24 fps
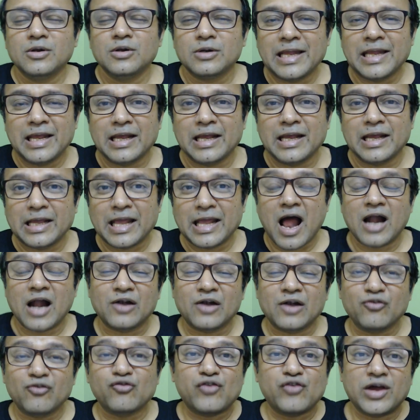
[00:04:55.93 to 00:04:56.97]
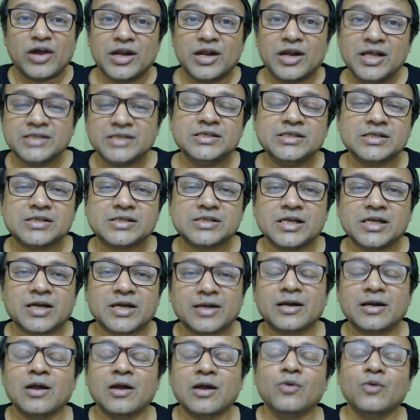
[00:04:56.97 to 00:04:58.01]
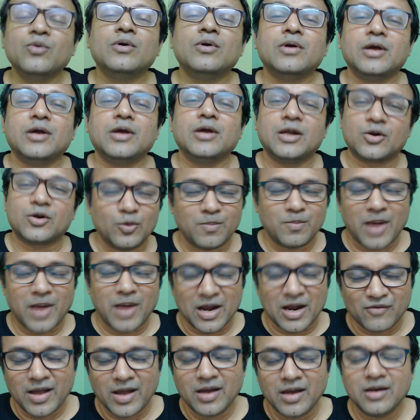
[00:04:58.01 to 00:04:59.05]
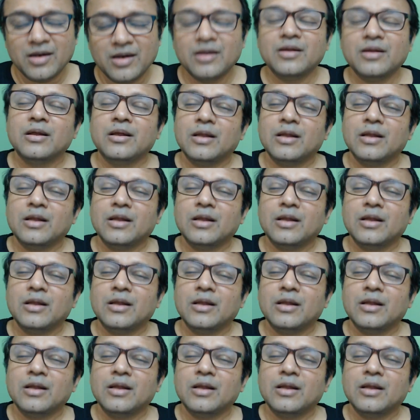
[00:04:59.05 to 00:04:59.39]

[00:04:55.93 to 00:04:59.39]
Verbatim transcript: take CAT very seriously right now. It could backfire.